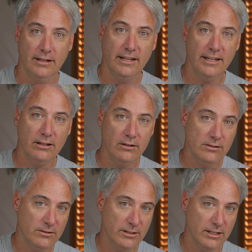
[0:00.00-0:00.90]
and it
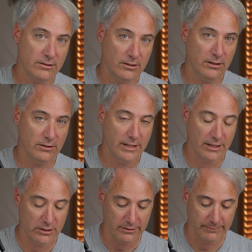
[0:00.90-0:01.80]
goes to an external
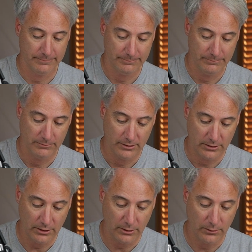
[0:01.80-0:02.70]
location.
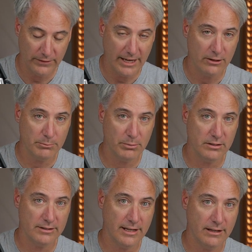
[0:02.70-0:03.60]
So if the house
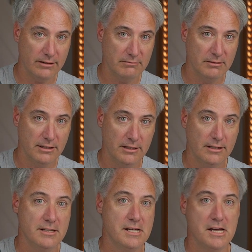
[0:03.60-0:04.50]
burns down,
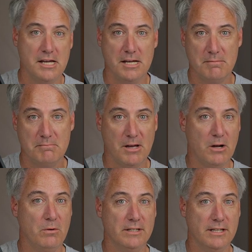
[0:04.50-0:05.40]
I
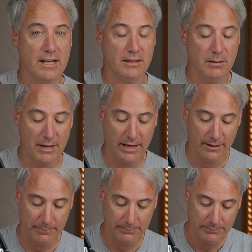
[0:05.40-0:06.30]
always got the
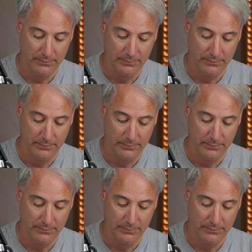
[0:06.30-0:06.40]
backup.